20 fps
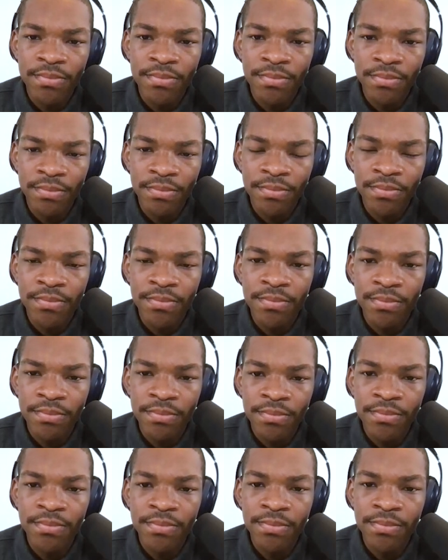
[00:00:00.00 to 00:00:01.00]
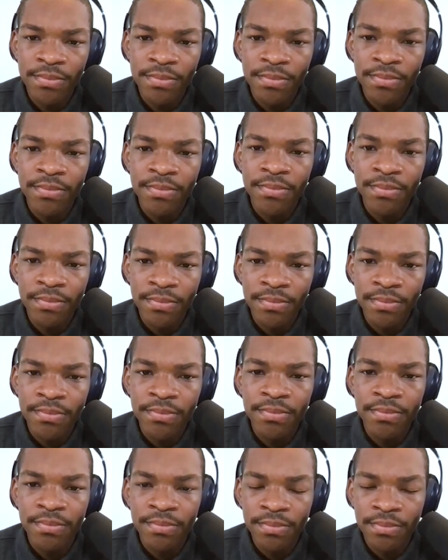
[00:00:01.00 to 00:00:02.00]

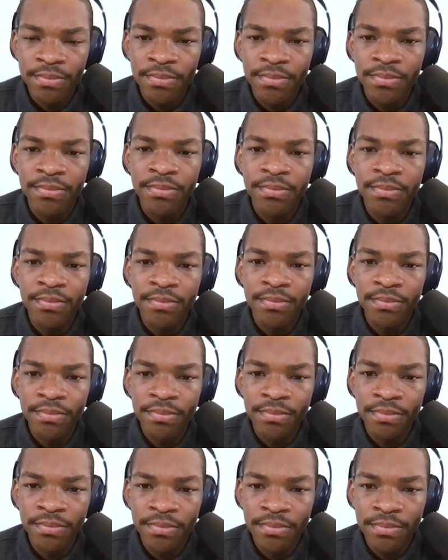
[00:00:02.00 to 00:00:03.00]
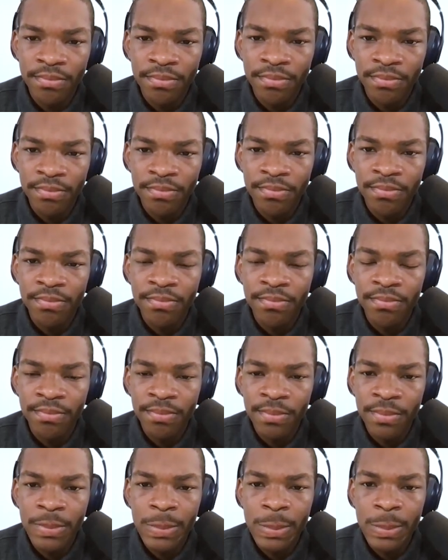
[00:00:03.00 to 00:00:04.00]

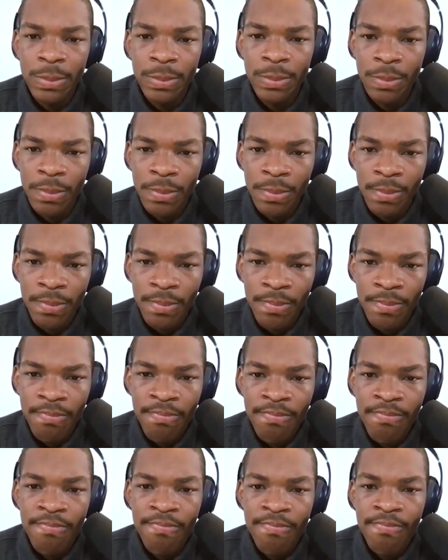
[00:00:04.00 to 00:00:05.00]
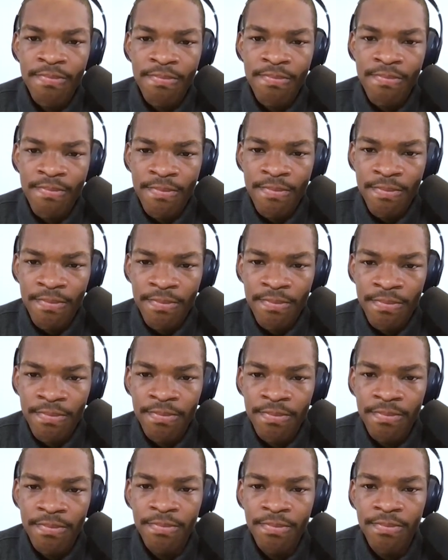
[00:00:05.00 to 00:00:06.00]

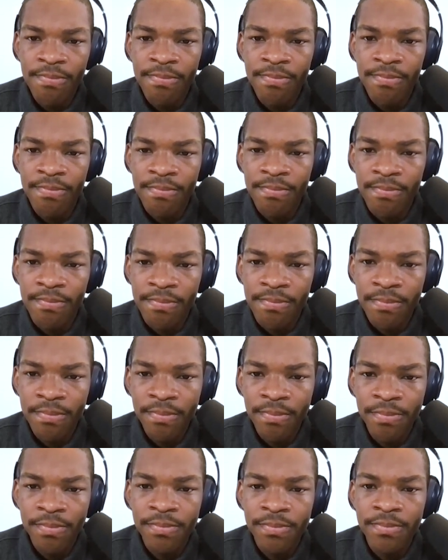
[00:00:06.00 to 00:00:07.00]
The person shown says nothing.